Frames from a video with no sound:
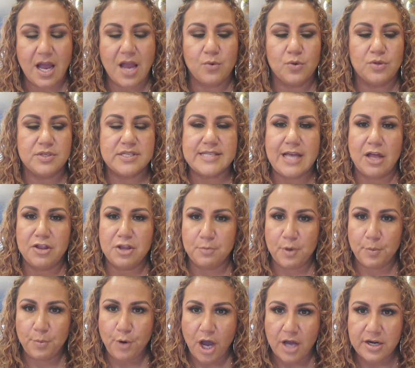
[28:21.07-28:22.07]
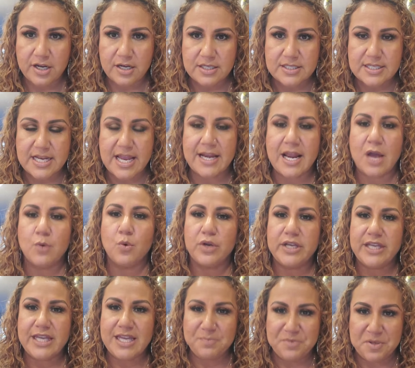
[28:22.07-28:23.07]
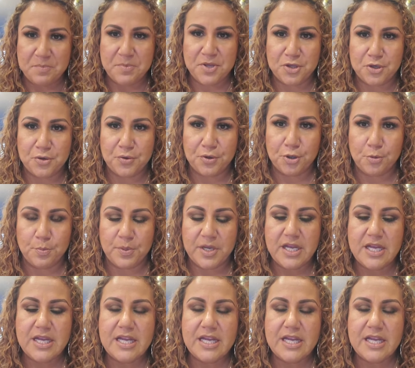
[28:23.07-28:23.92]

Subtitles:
I will sell them a product and I will keep them in the group.